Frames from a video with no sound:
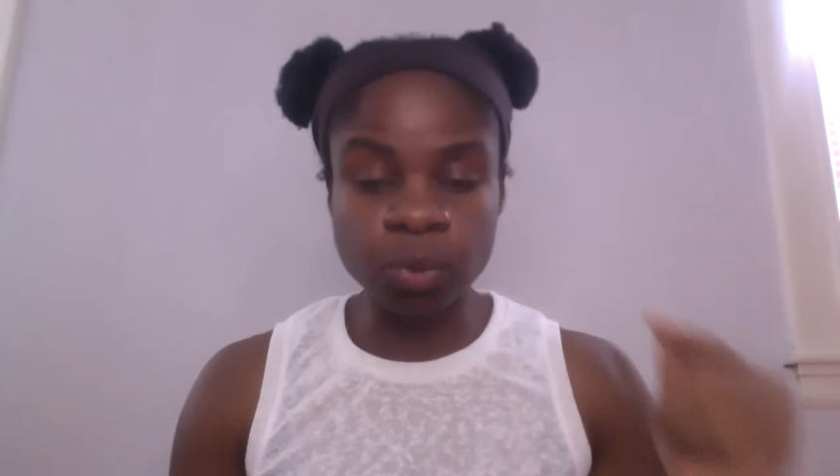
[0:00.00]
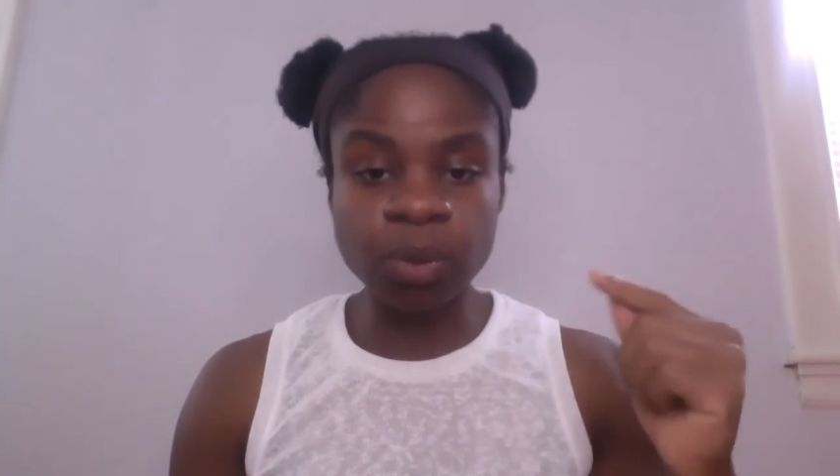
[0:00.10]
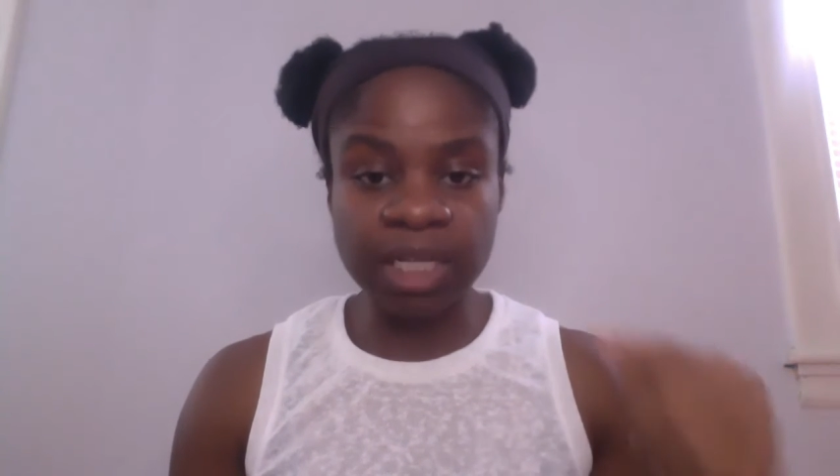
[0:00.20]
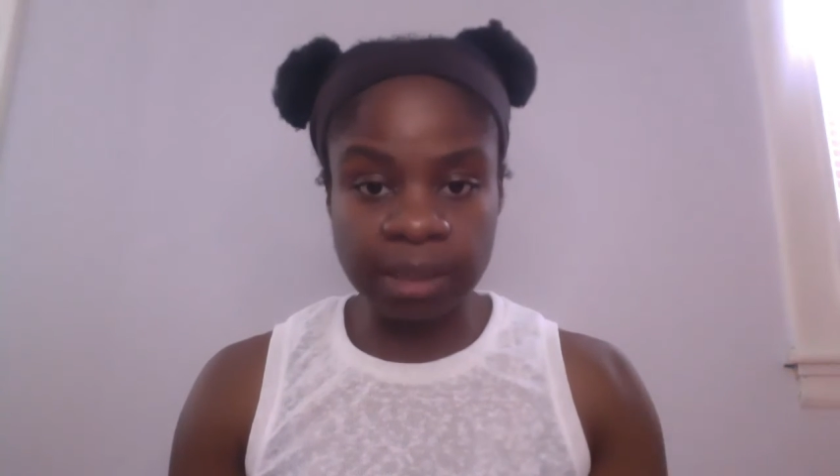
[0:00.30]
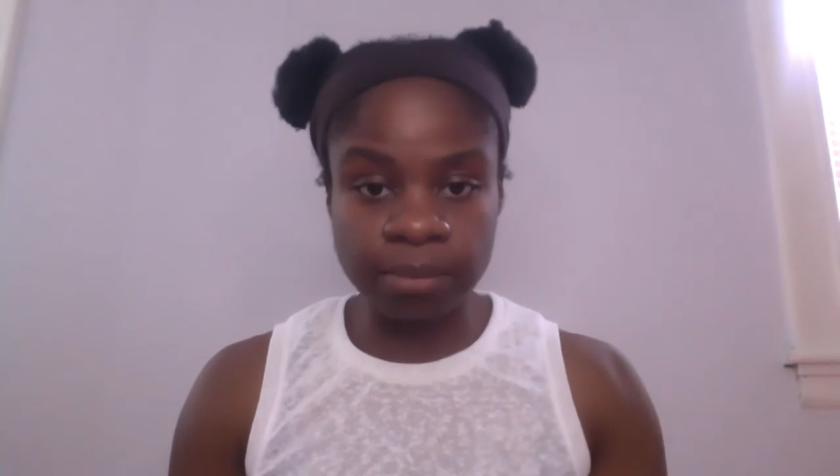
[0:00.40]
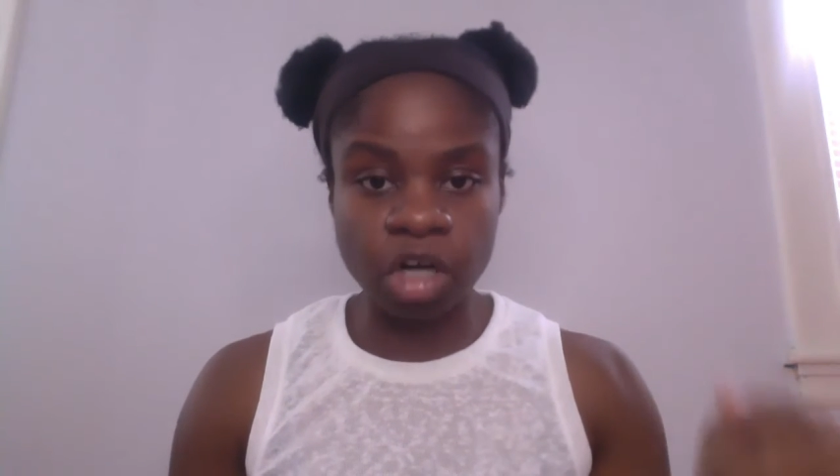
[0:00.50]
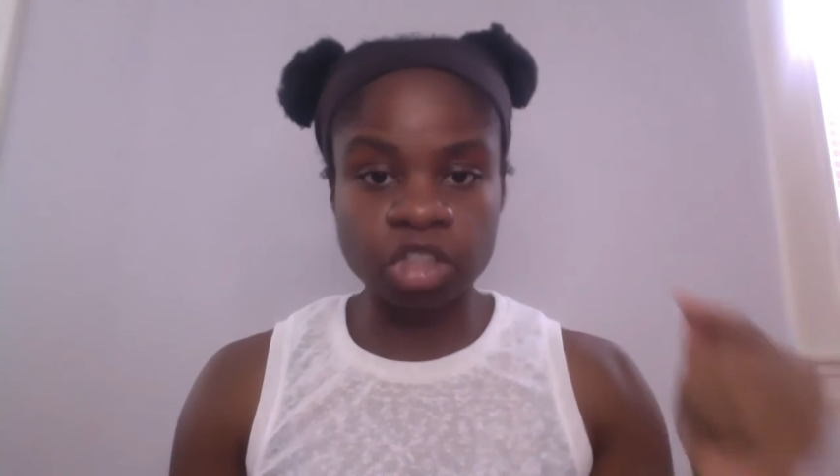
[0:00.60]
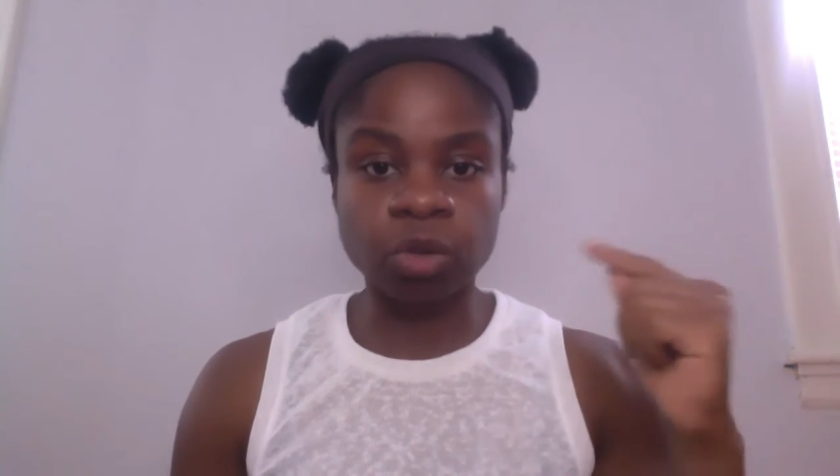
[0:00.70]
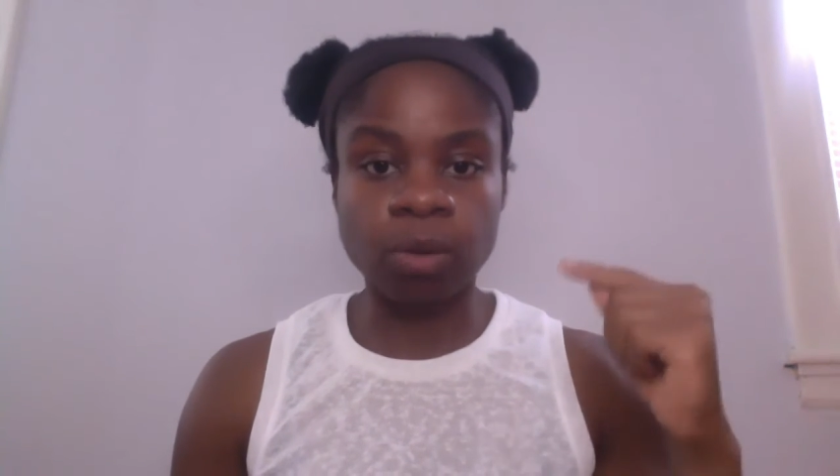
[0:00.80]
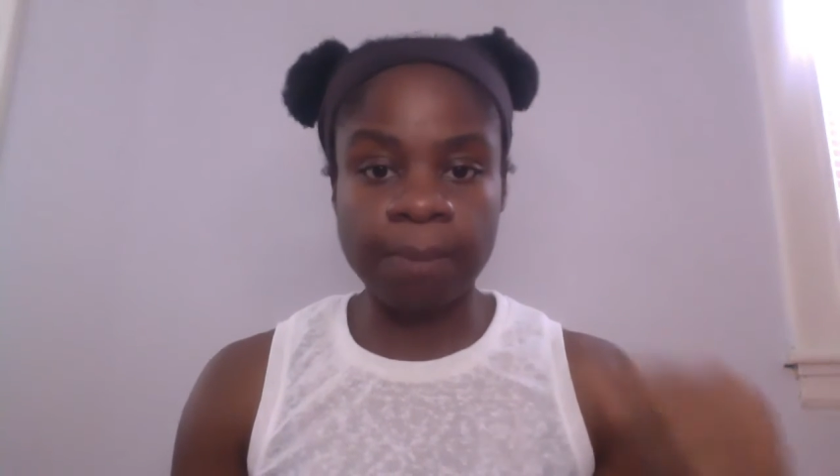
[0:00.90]
weekly
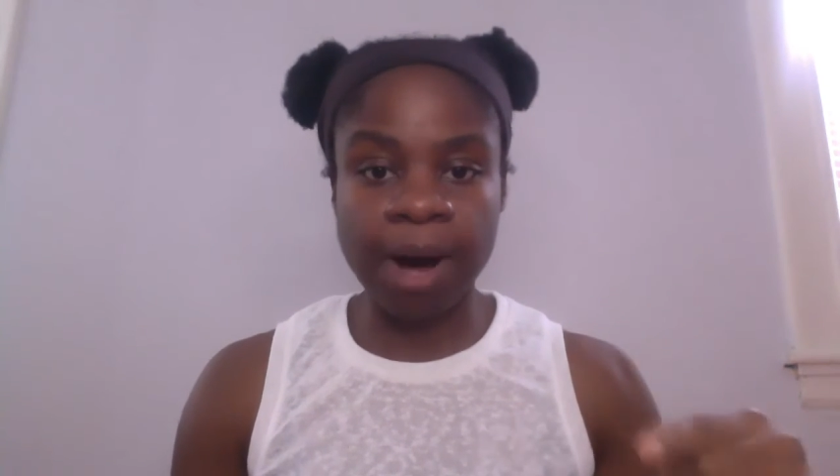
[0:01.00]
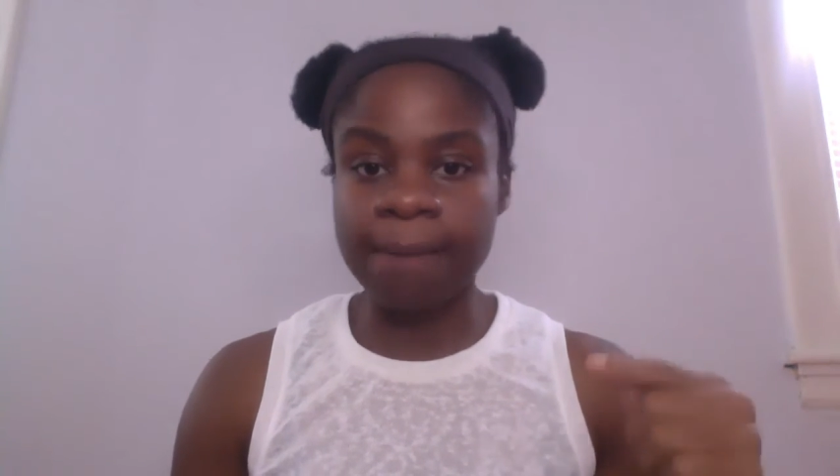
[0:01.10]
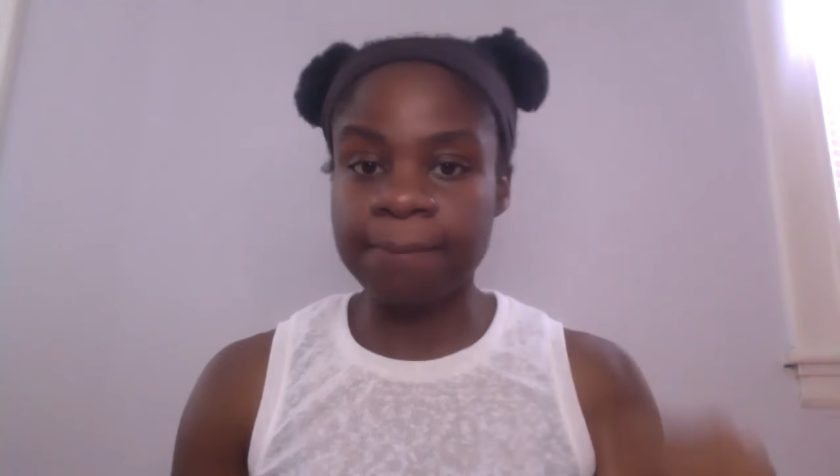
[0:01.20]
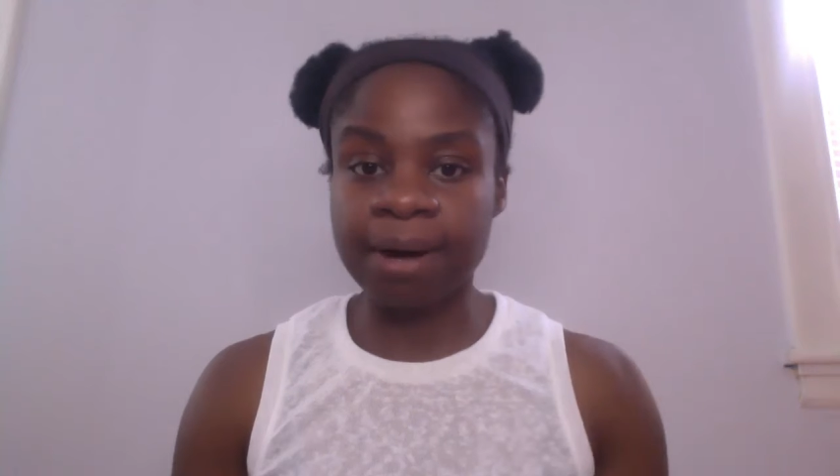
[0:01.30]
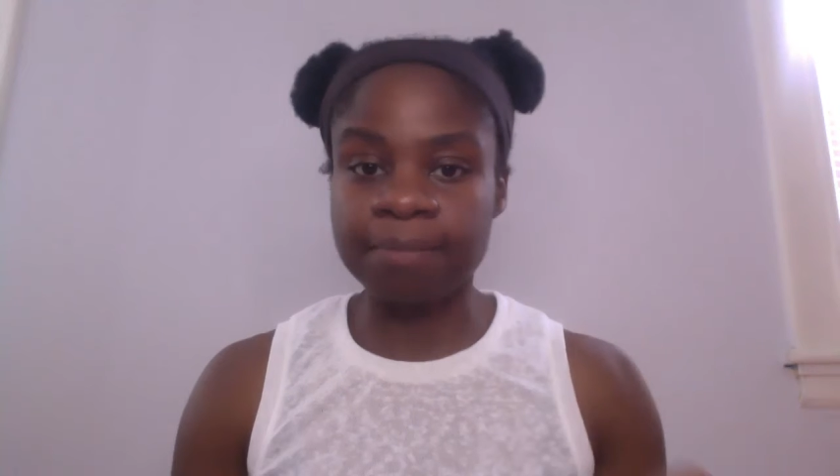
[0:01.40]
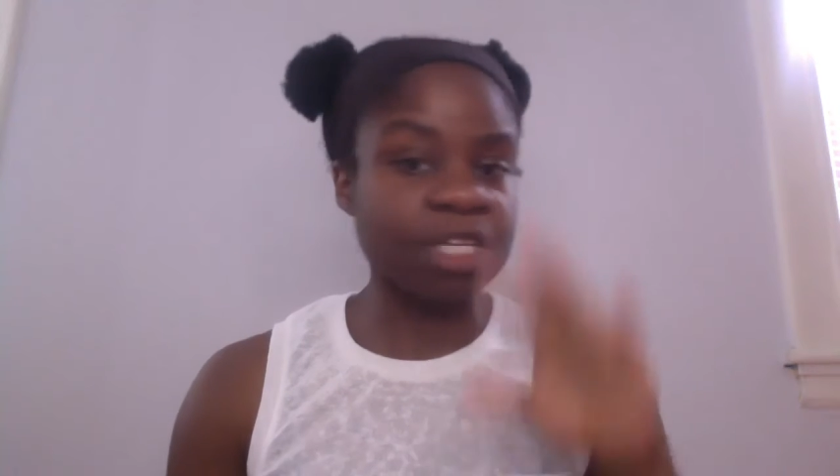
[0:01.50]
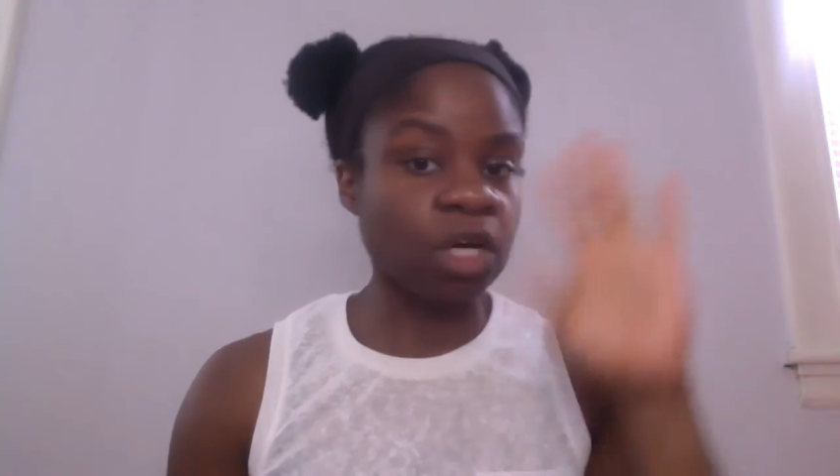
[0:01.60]
module pop up.